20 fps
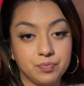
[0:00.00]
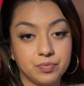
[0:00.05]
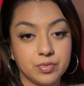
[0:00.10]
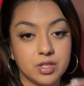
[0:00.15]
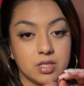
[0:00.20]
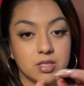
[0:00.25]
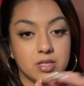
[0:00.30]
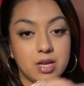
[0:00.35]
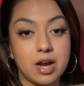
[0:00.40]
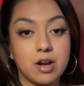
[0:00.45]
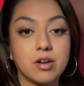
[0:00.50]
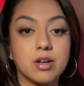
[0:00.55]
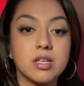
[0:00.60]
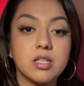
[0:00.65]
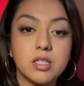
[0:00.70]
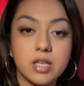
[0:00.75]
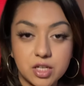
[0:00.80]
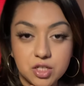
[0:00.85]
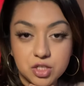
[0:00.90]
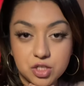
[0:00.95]
desired
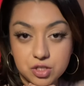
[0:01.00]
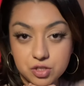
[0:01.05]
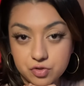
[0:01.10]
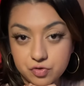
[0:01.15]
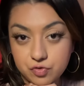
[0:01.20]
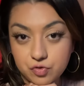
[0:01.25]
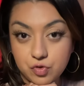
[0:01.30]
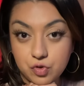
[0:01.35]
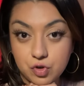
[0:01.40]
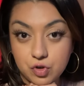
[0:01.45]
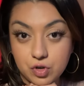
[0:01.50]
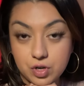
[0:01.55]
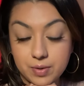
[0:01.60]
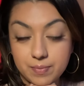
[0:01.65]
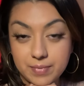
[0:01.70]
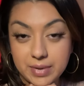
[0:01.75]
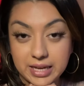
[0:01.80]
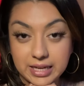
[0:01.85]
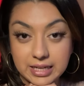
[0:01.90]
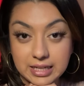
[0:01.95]
intentions for
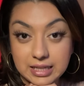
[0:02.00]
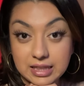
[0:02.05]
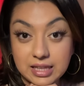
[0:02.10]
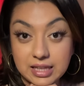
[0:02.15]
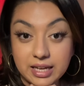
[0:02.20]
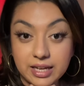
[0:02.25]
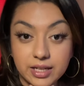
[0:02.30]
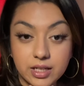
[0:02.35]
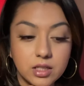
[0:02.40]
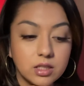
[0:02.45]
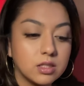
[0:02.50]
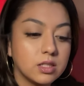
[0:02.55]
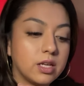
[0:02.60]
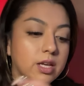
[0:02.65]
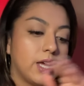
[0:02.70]
my client,